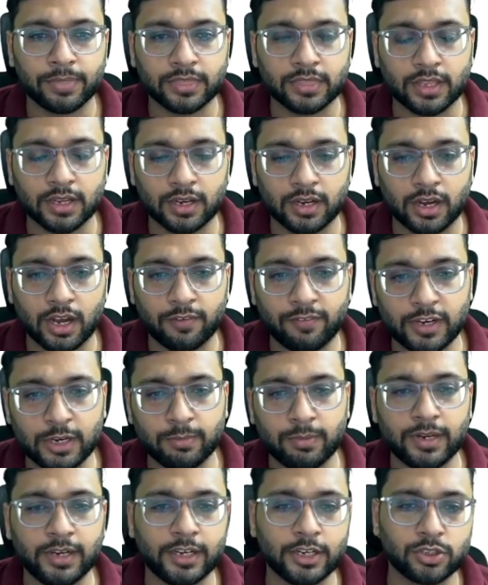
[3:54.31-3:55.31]
the
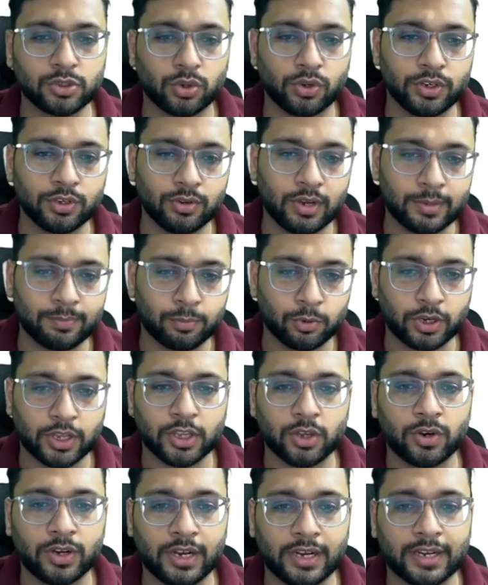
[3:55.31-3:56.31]
availability zone you are putting
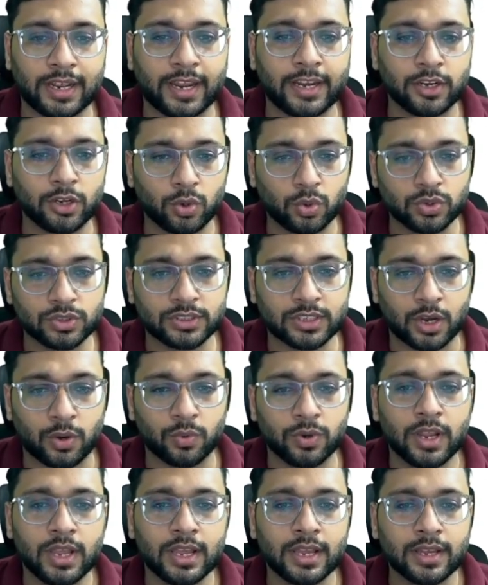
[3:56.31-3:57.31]
your data in goes down,